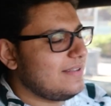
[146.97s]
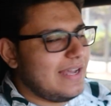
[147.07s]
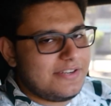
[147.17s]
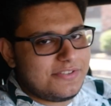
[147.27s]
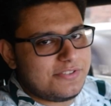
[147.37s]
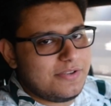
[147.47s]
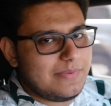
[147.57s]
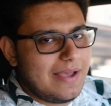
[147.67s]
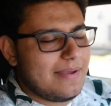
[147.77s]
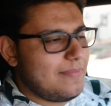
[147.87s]
I just assumed
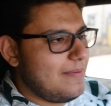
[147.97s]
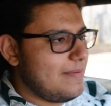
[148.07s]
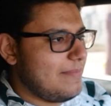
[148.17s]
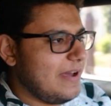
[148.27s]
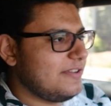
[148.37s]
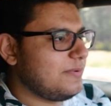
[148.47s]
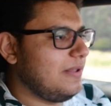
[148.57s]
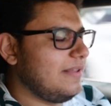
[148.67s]
I might as well